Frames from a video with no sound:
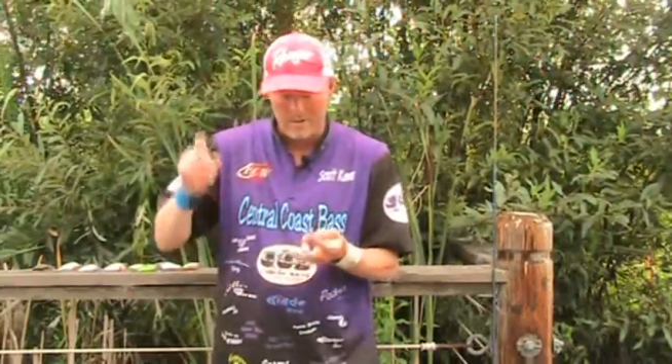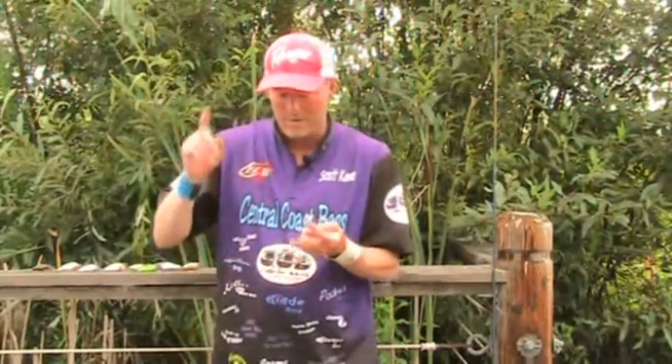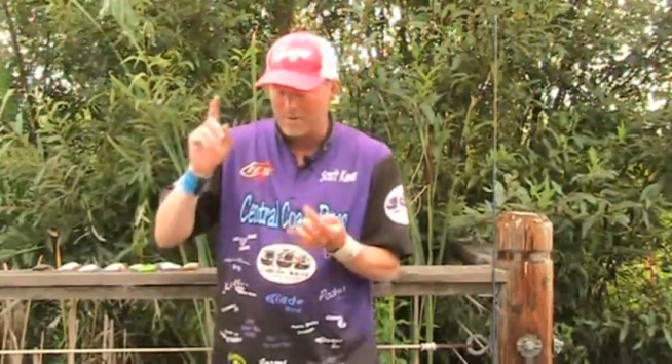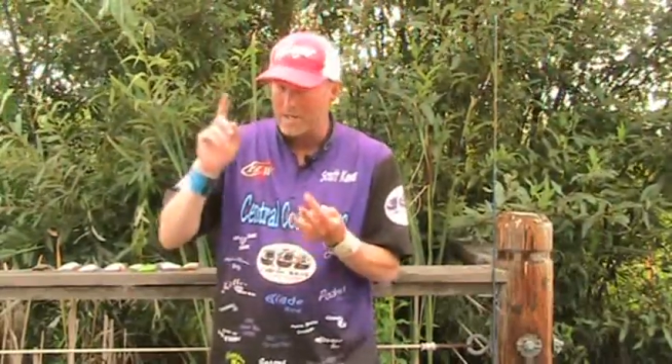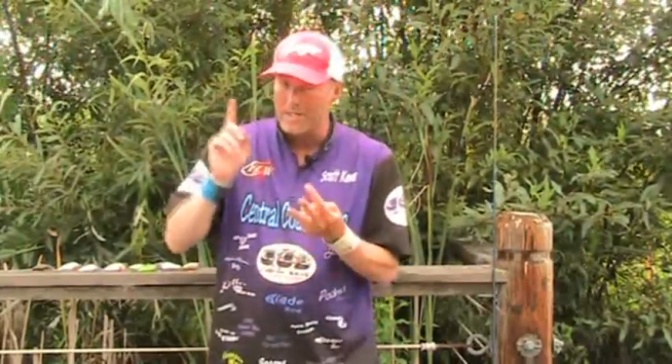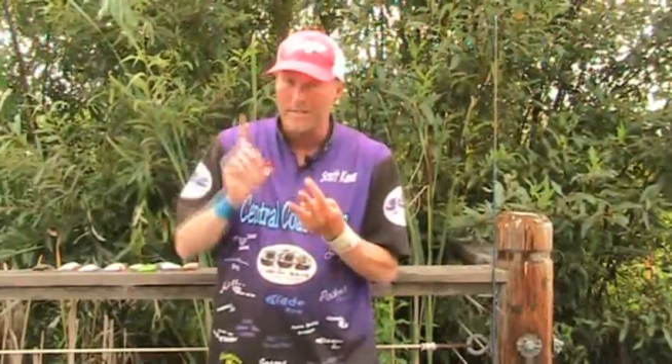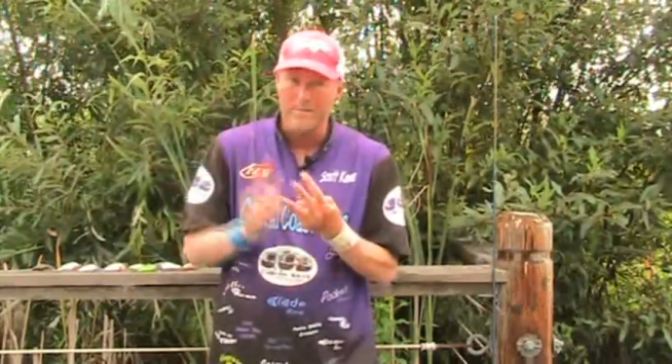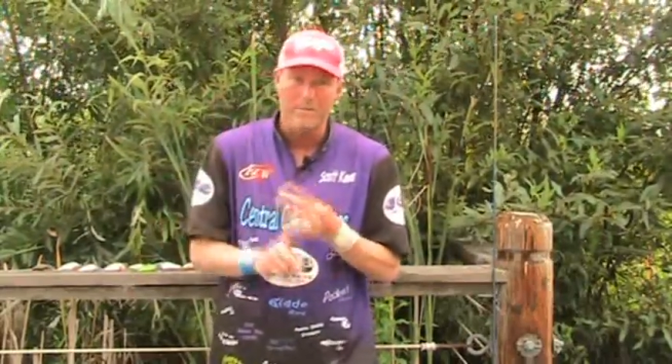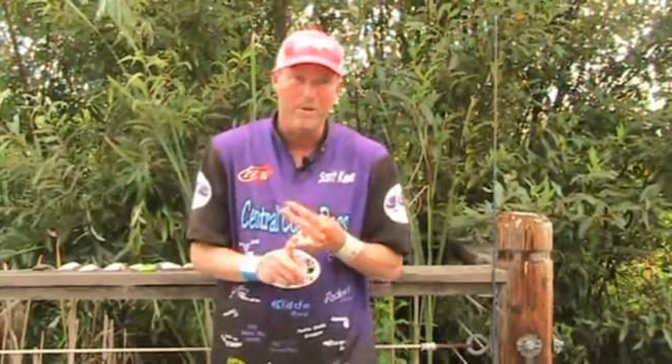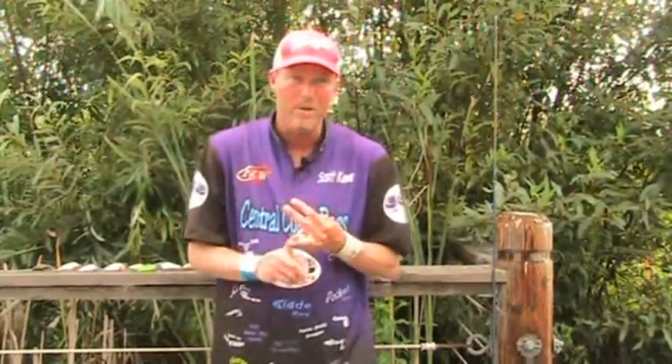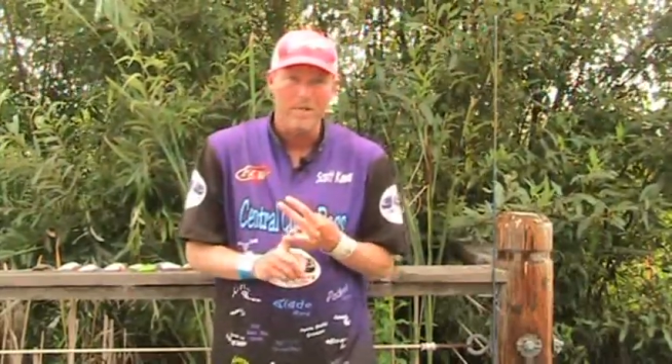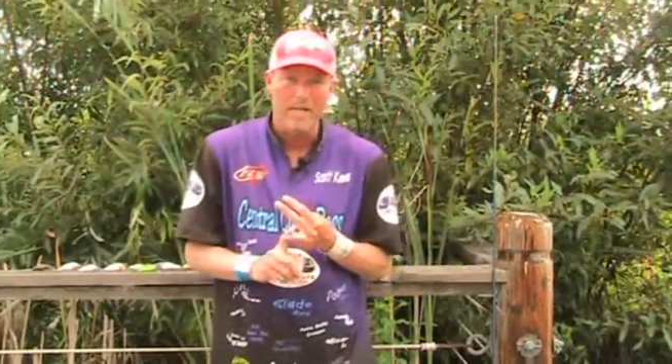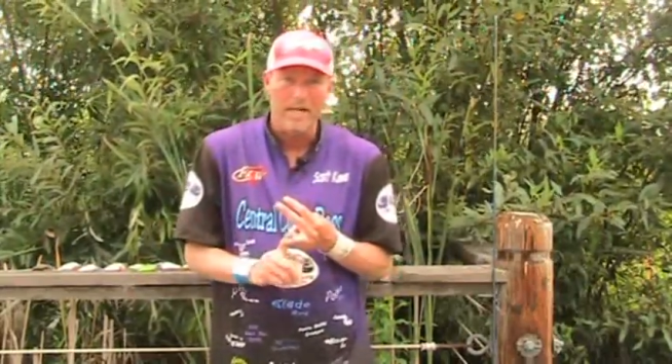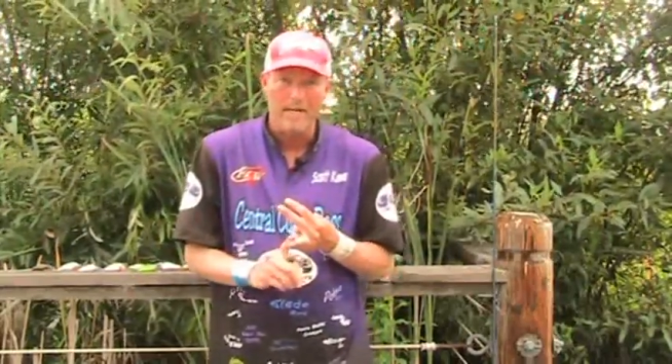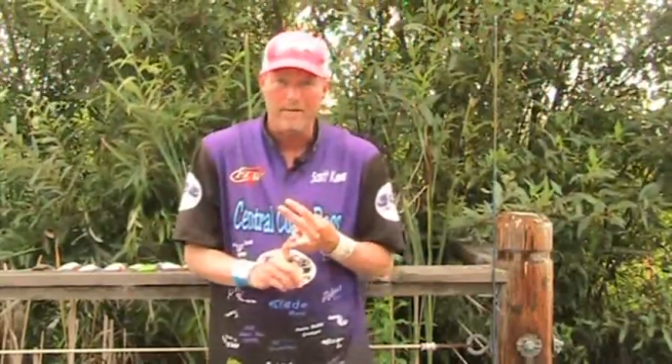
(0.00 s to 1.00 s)
That's why it's
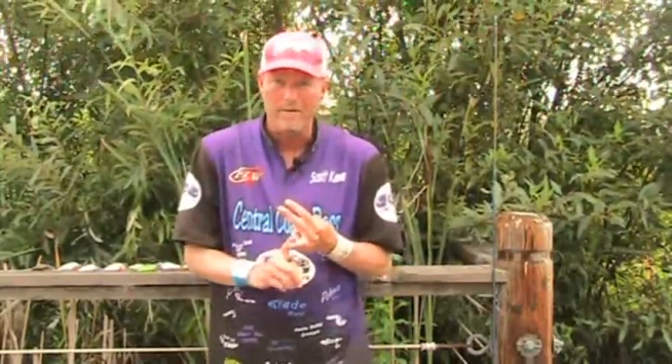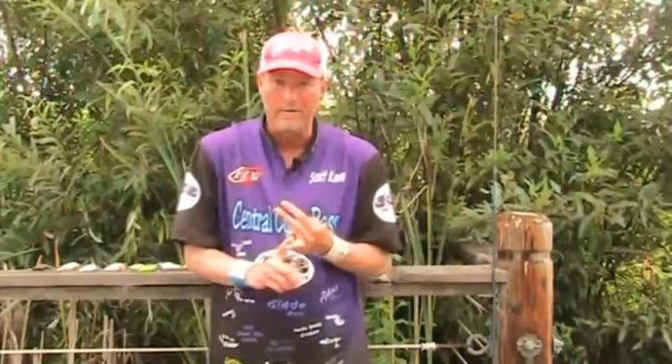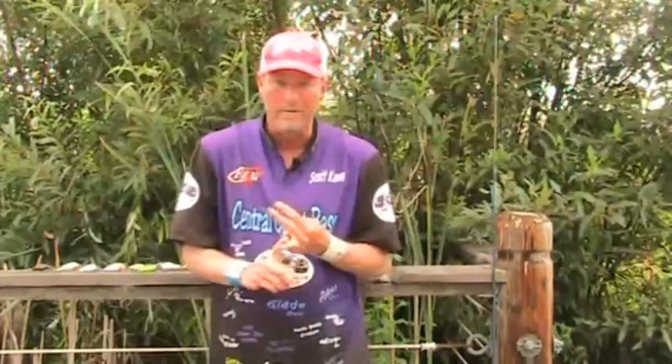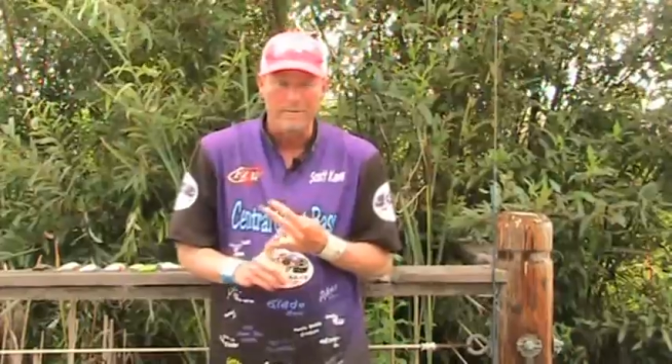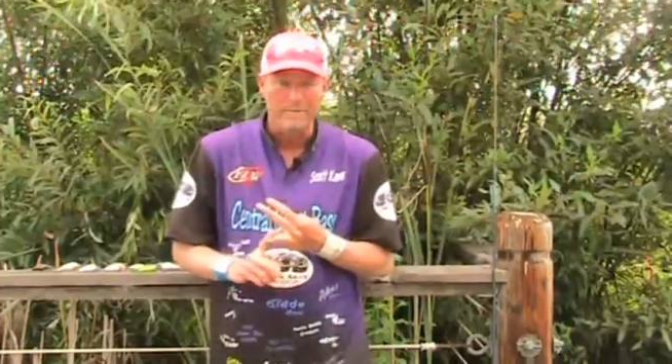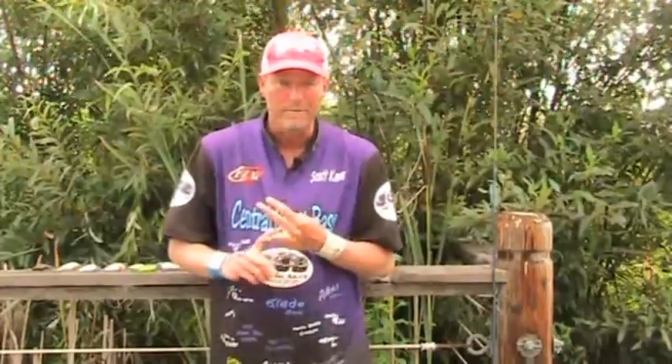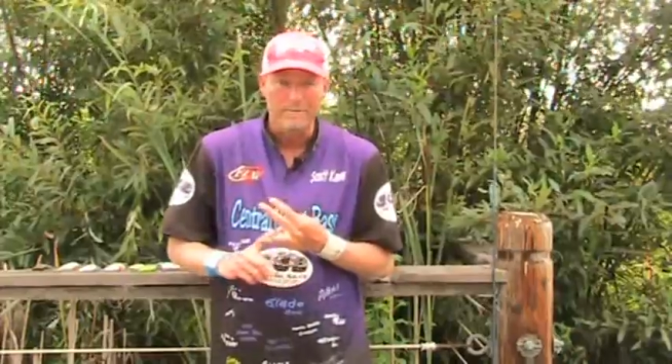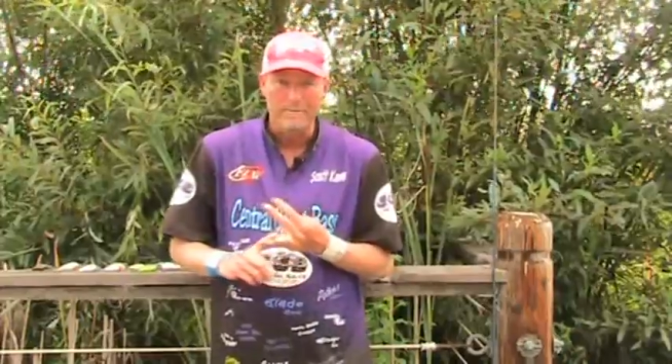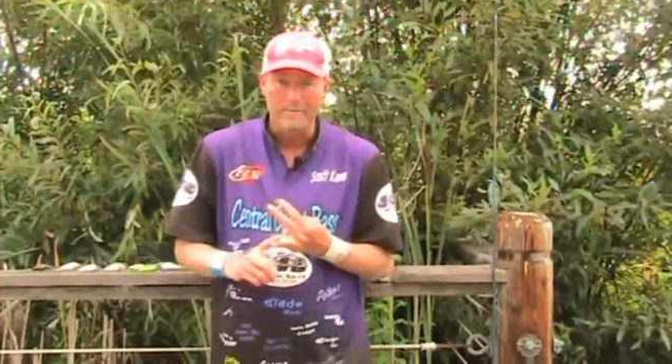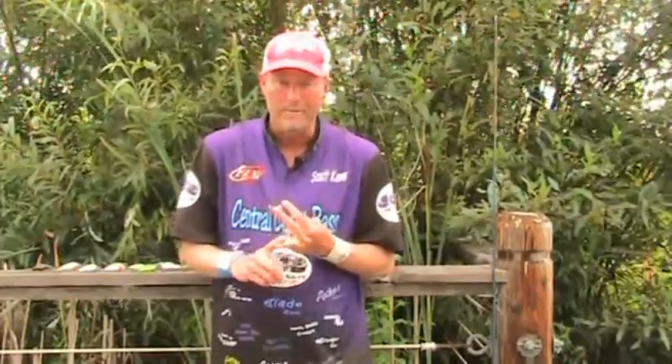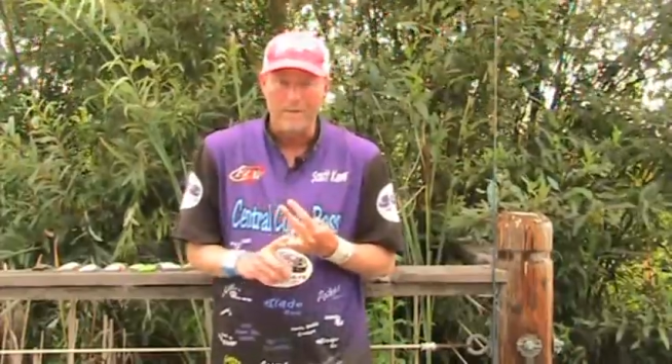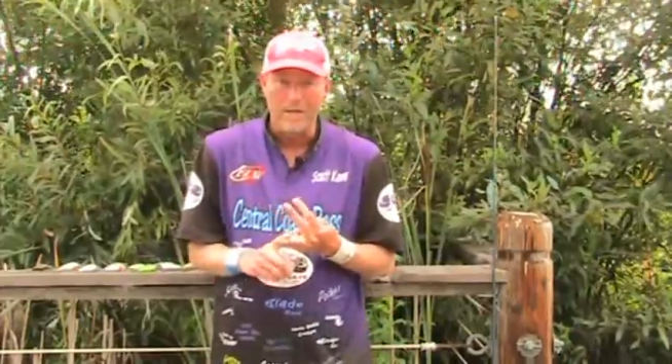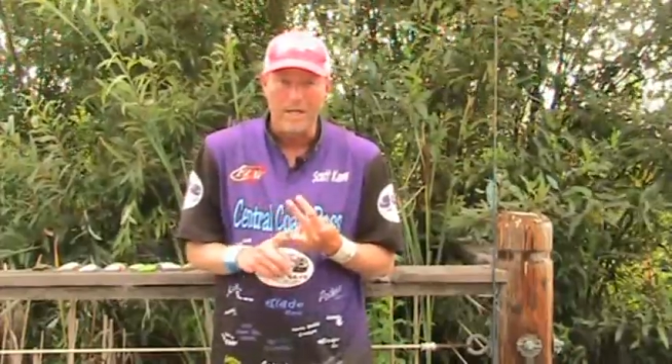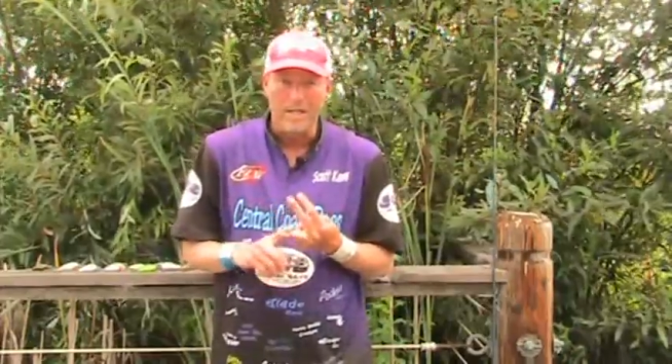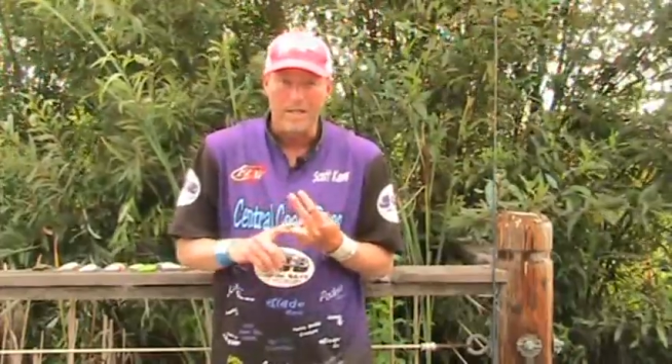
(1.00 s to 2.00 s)
important to have
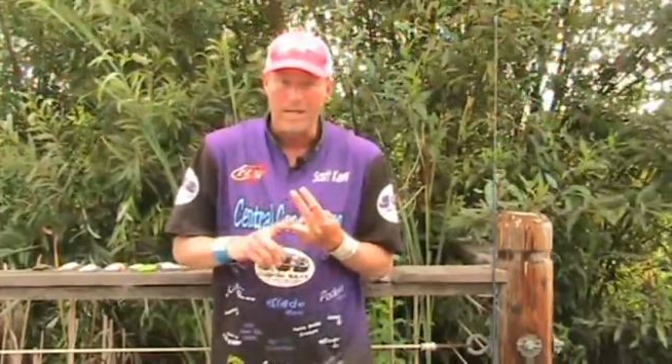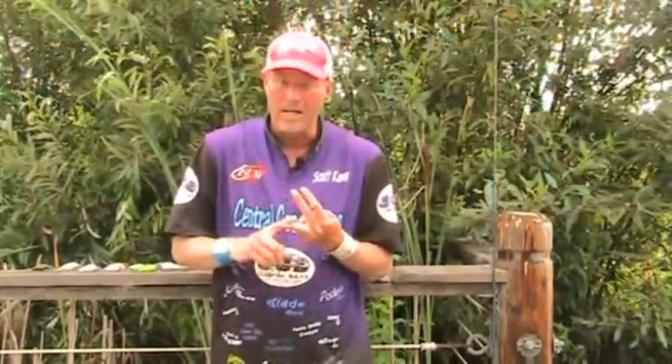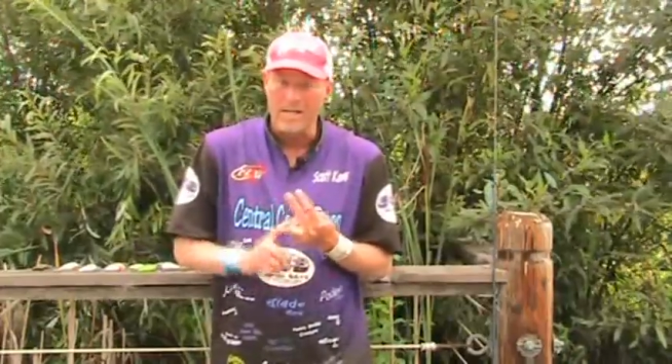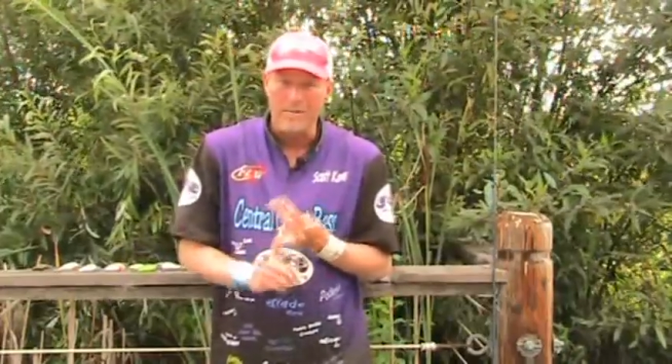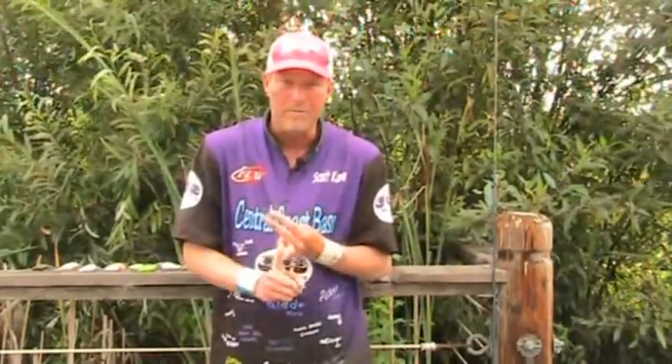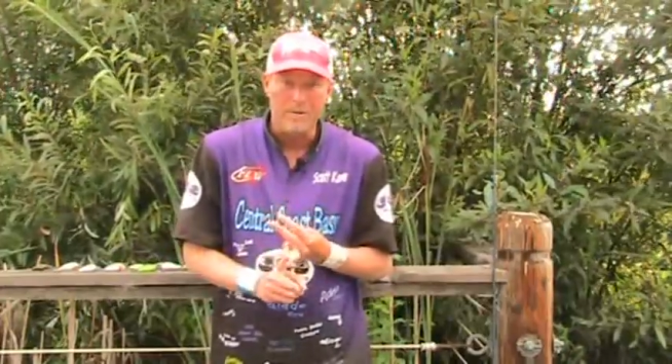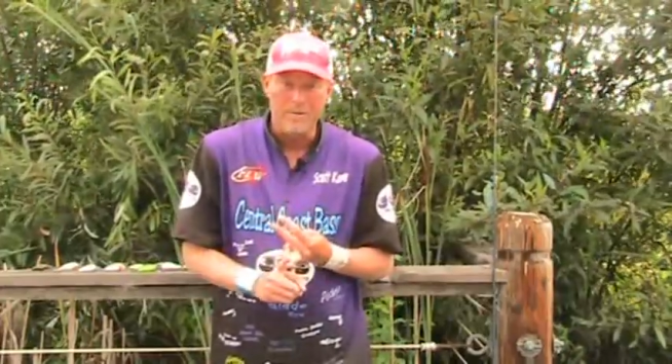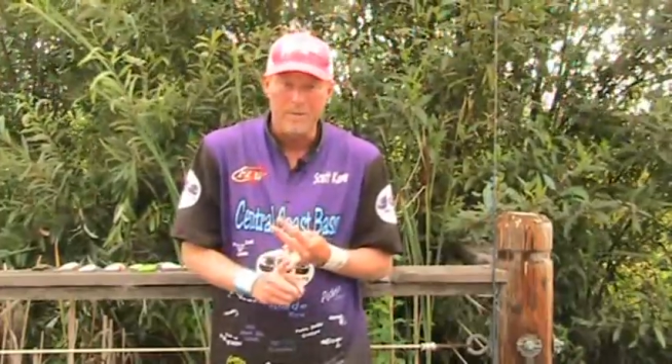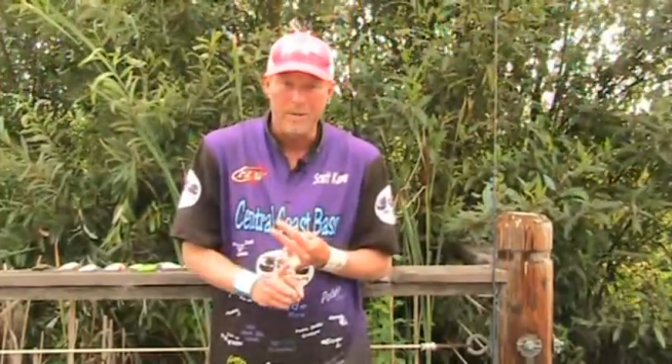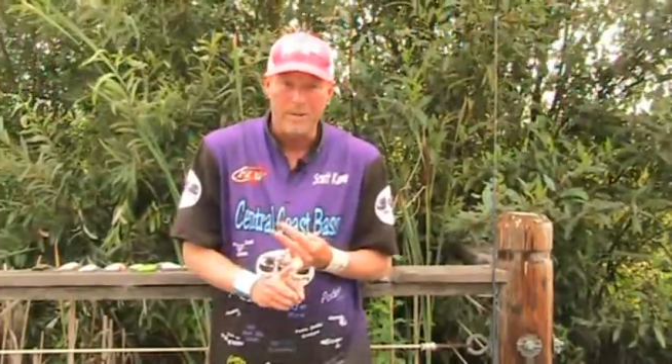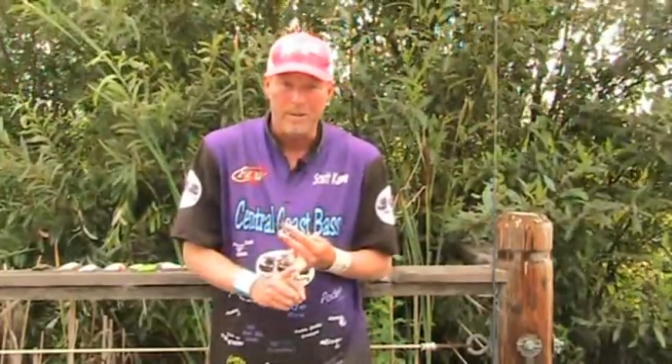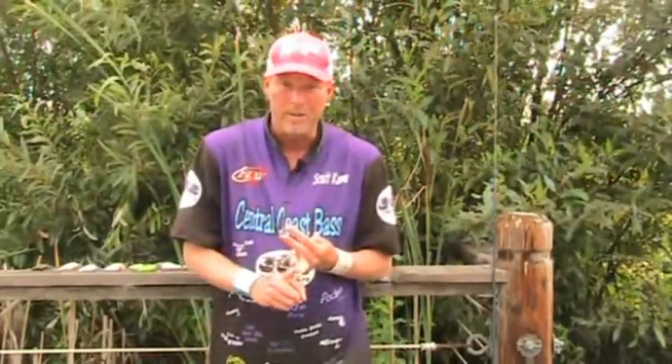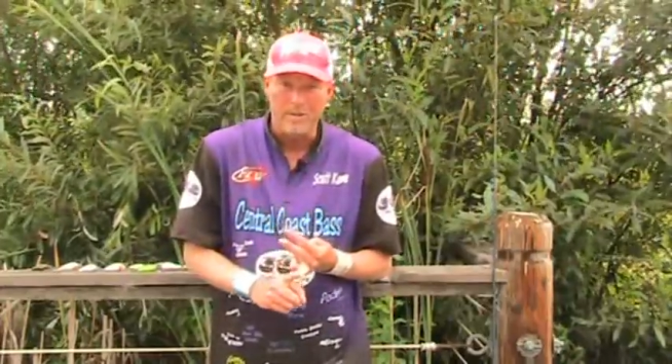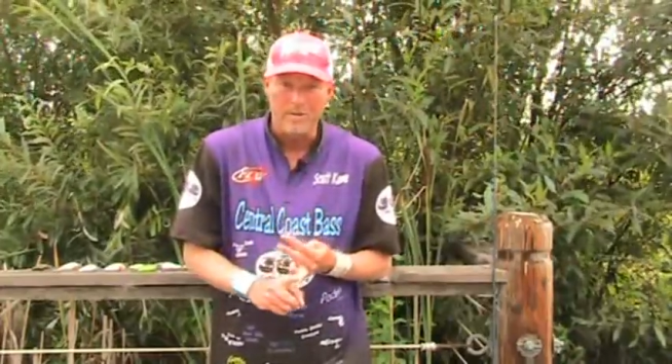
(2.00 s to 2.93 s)
the high-speed reel you